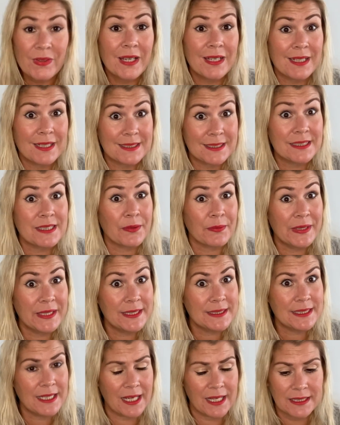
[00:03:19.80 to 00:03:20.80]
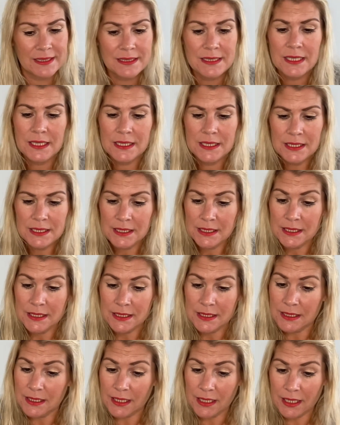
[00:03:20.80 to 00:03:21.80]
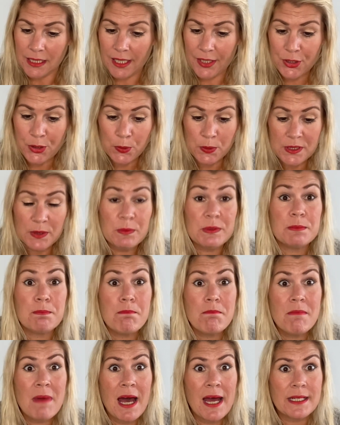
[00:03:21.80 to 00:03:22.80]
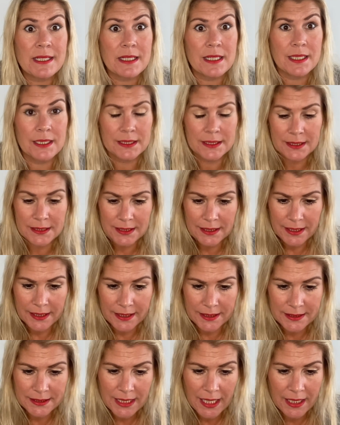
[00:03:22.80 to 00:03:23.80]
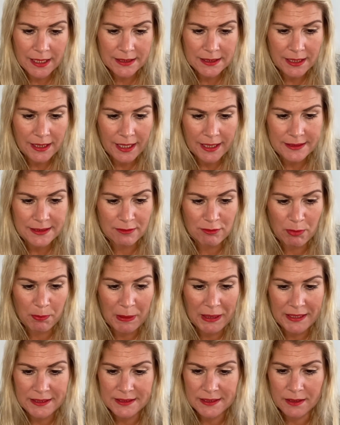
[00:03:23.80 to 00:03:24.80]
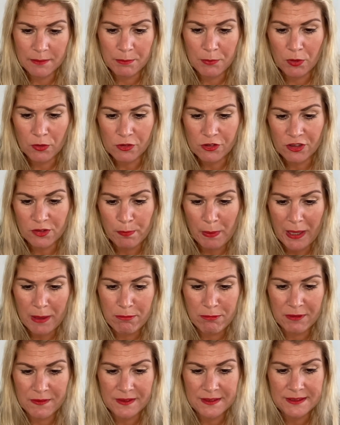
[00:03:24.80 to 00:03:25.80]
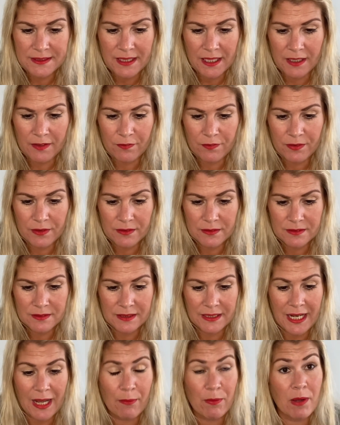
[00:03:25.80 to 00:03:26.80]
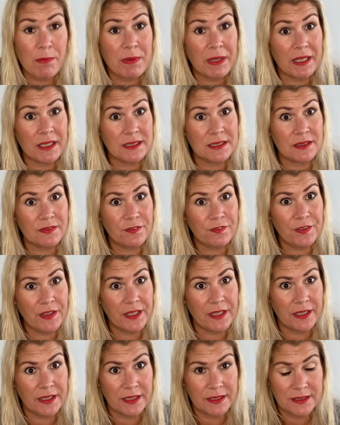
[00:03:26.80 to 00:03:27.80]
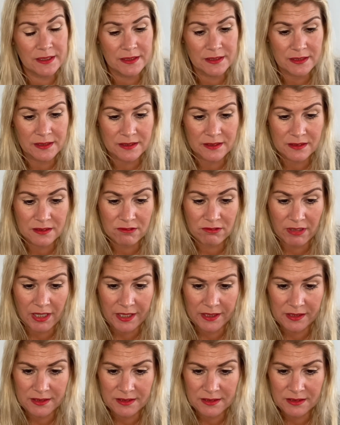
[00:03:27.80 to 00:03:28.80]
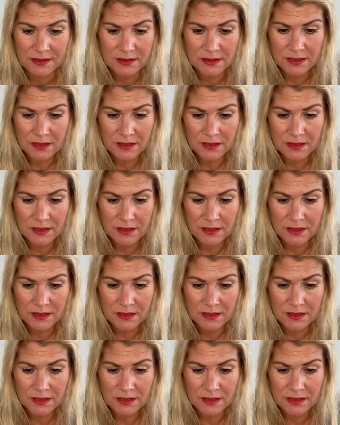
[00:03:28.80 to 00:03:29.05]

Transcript: And so he says, I thought it was madness, he said, as he replaced the obnoxious paper in the safe. And now I begin to fear it is disgrace.